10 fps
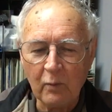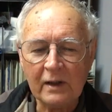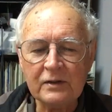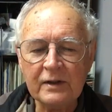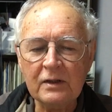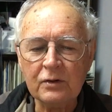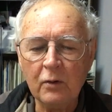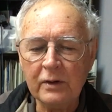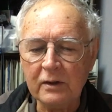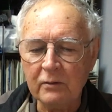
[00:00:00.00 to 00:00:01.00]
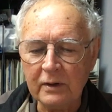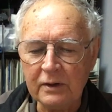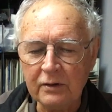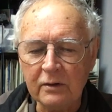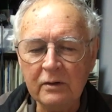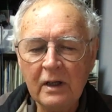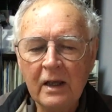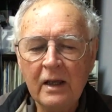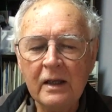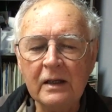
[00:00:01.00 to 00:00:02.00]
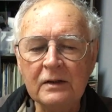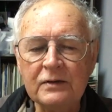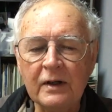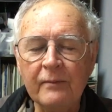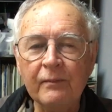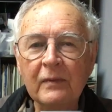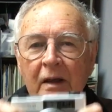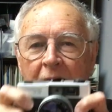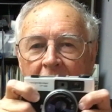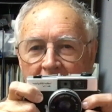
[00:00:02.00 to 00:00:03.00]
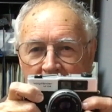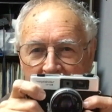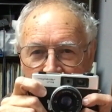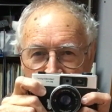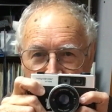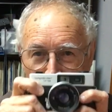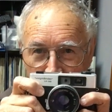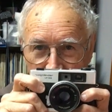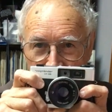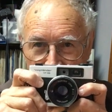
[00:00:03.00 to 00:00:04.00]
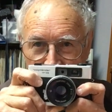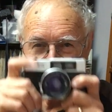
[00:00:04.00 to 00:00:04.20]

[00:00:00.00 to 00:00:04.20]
in one sense. All you can really do is focus